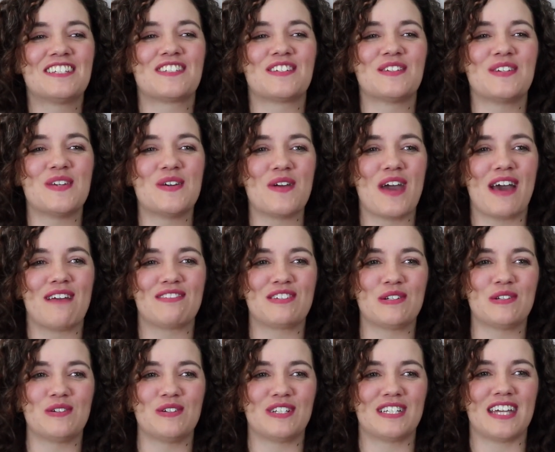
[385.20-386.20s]
so you have
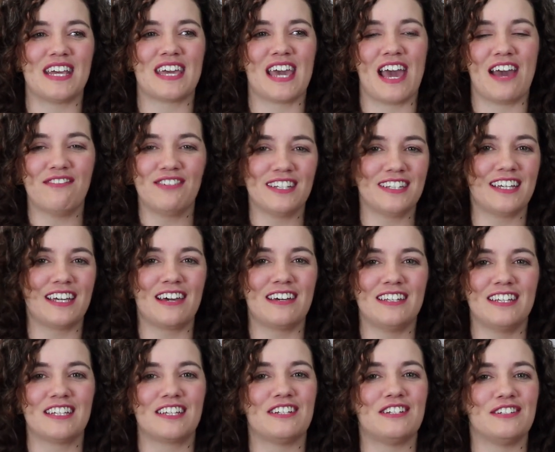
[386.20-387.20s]
to take everything
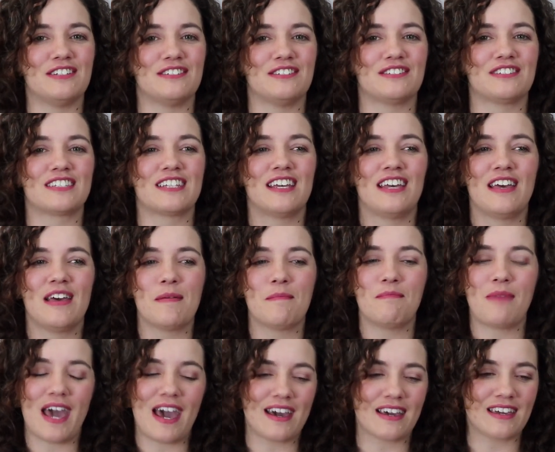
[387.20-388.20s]
out of the canoes,
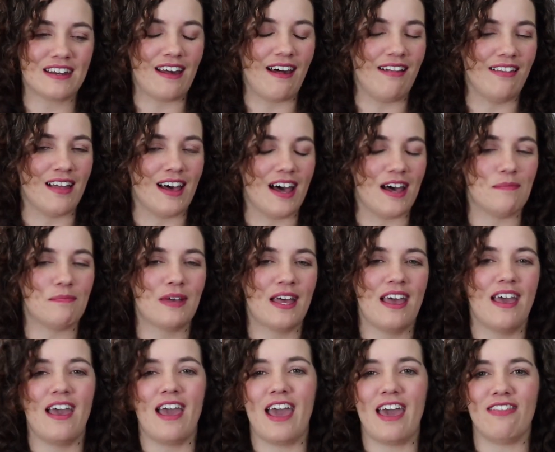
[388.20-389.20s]
pack it all up,
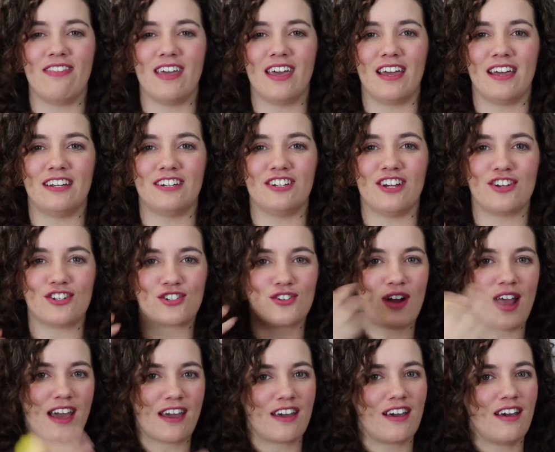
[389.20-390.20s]
and then
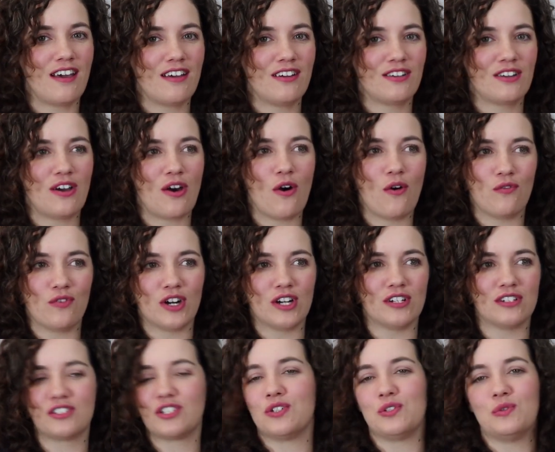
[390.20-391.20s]
trek
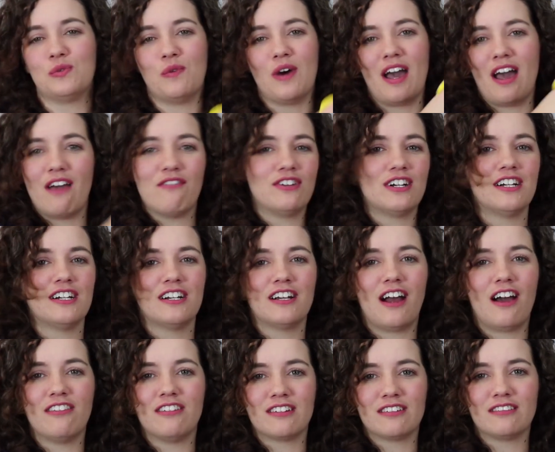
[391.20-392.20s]
over to
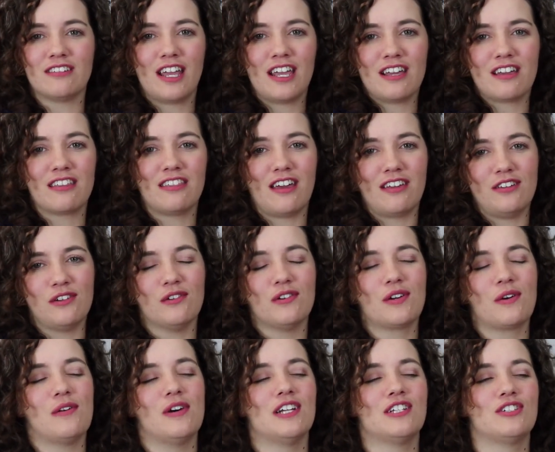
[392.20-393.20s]
whatever other lake that
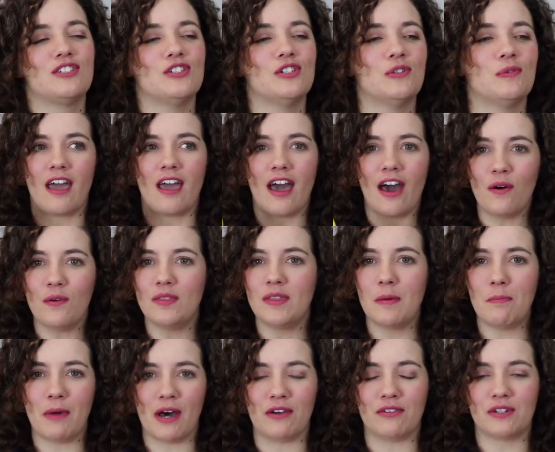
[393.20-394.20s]
you're going to. Out in
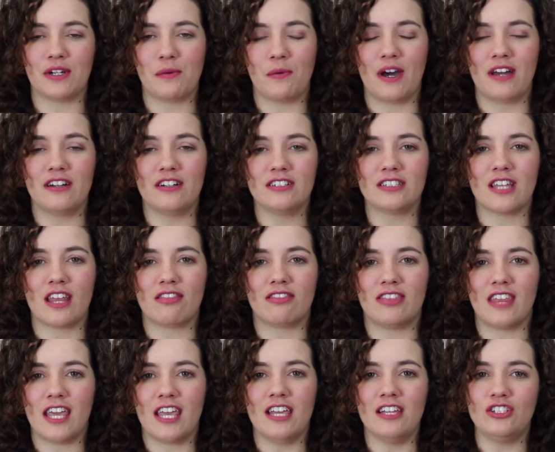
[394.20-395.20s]
the boundary waters,
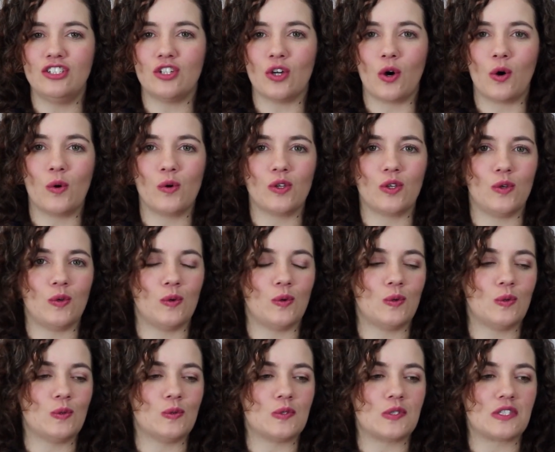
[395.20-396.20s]
they don't
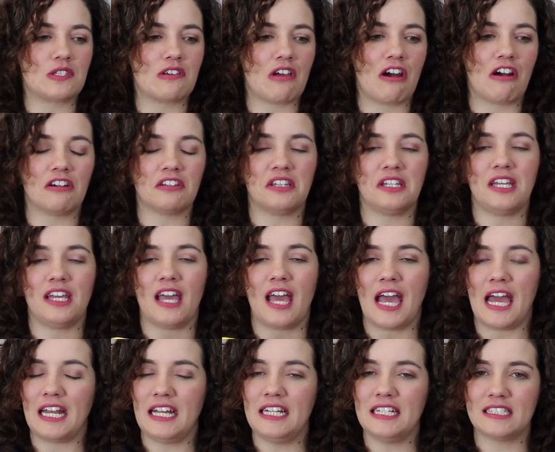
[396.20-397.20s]
use hardly
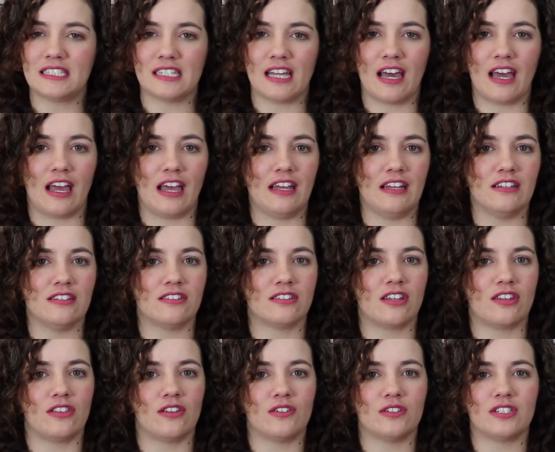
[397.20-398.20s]
any
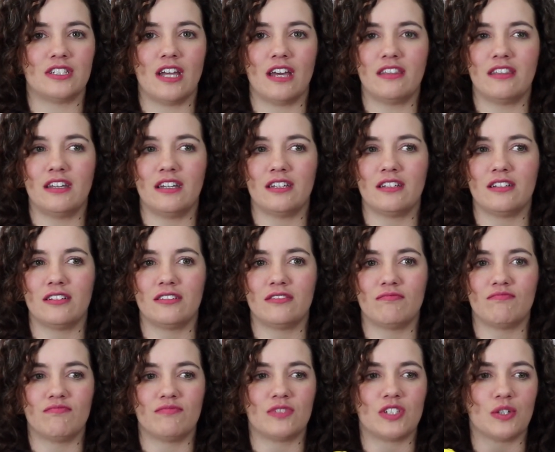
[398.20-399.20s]
signs. There's nothing
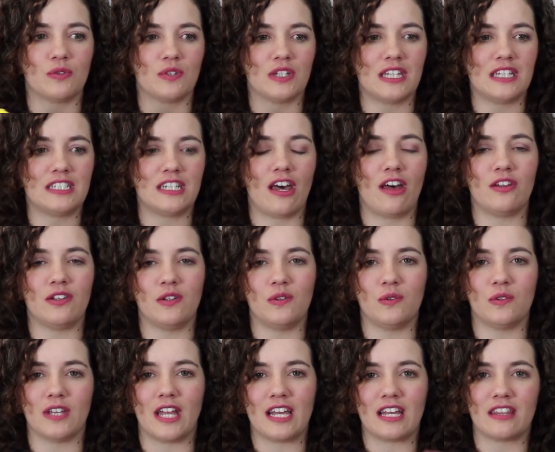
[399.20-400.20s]
to really tell you,
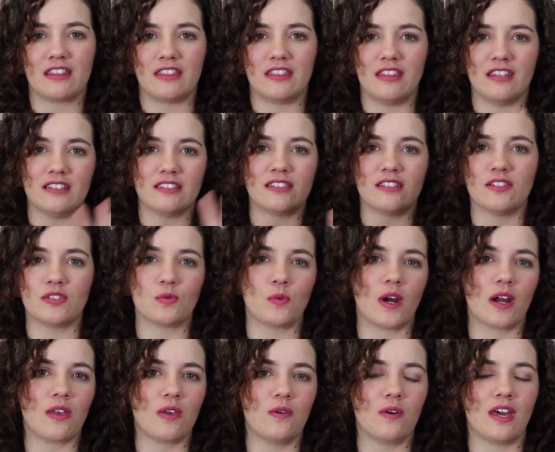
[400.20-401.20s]
like, this is
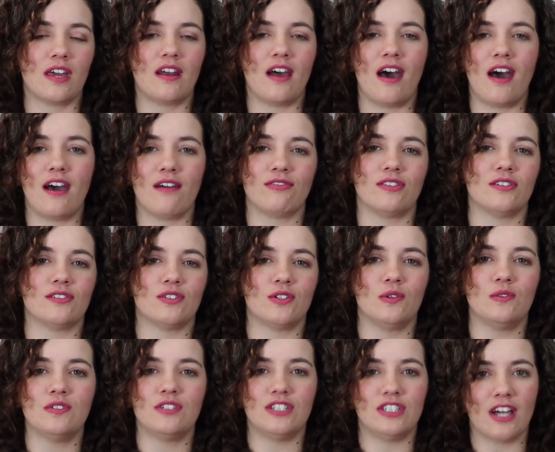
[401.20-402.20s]
where you get off. There's
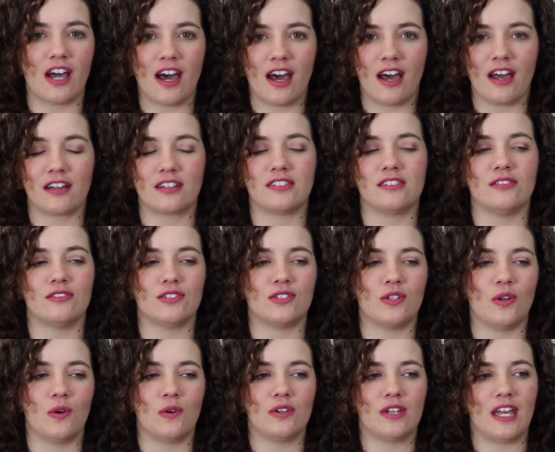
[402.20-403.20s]
no docks. There's
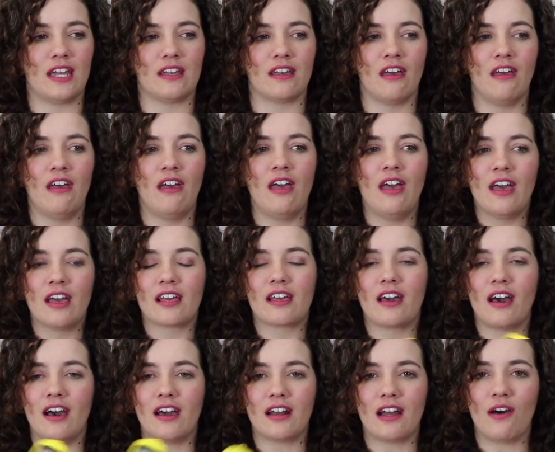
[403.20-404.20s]
no, like,
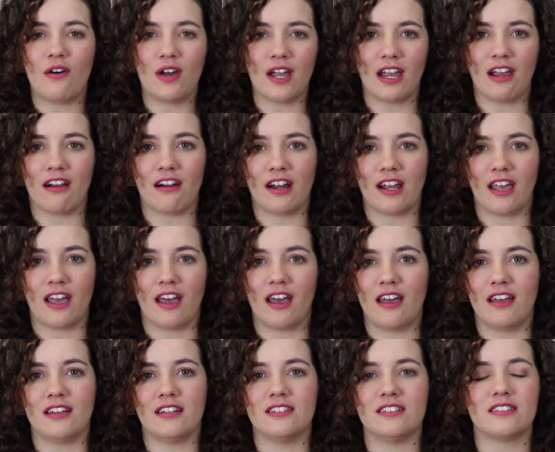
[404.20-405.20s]
cutout
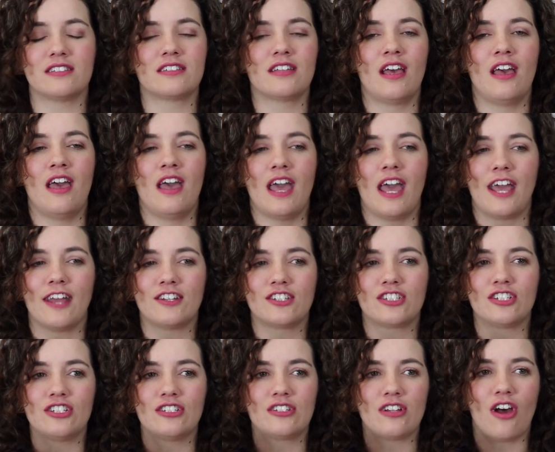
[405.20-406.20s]
areas.
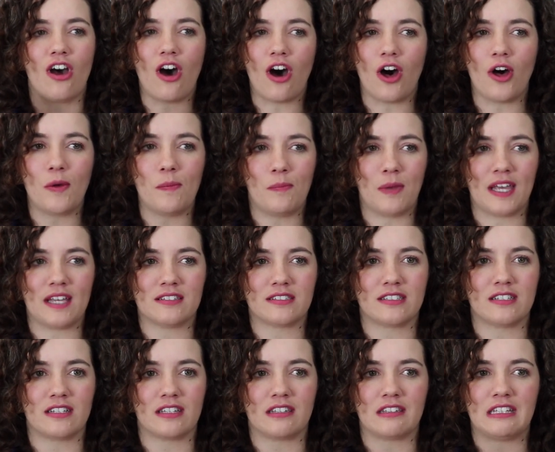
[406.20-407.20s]
It's just all
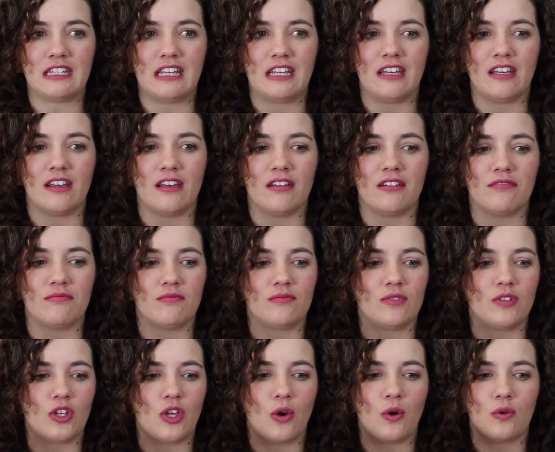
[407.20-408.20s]
basically,
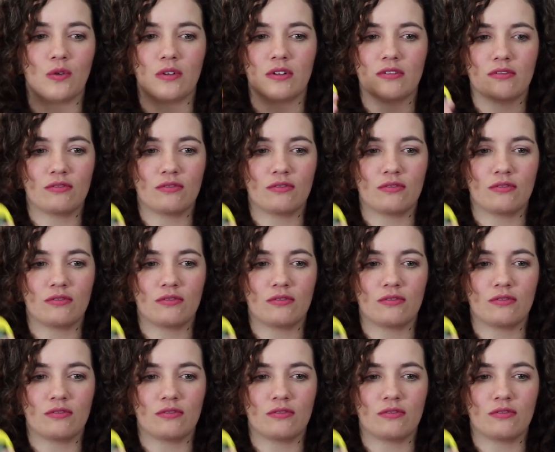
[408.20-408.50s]
you know,